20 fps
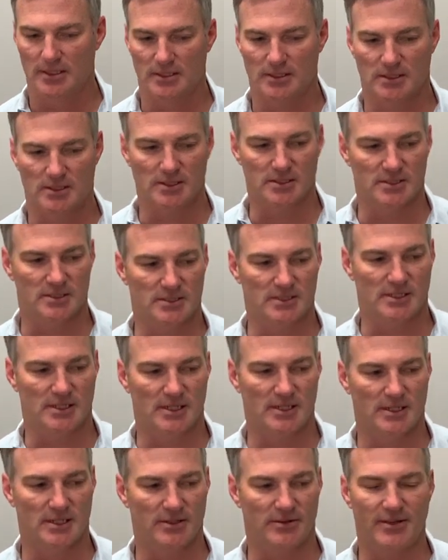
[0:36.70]
Because
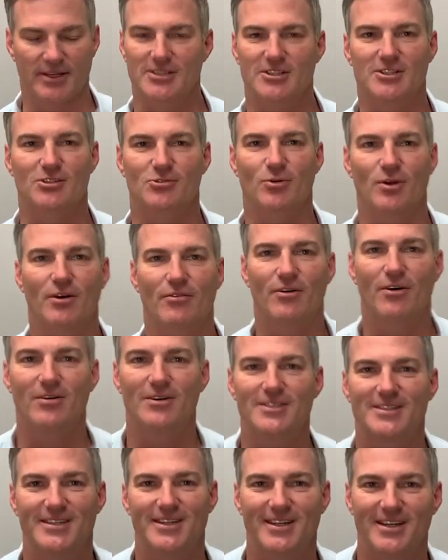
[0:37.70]
that's just what I've
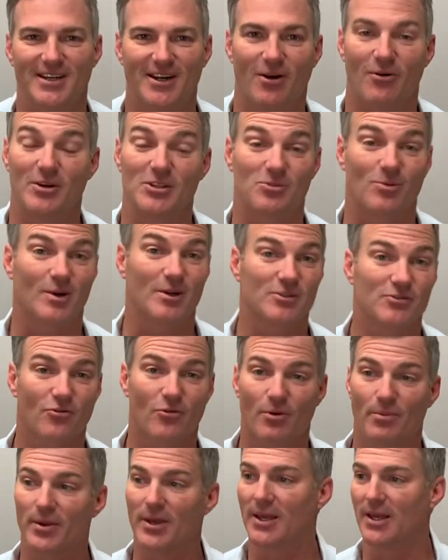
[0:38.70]
always done. It always works
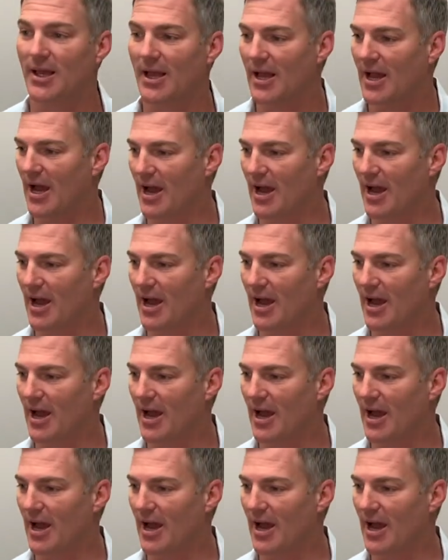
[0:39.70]
for me.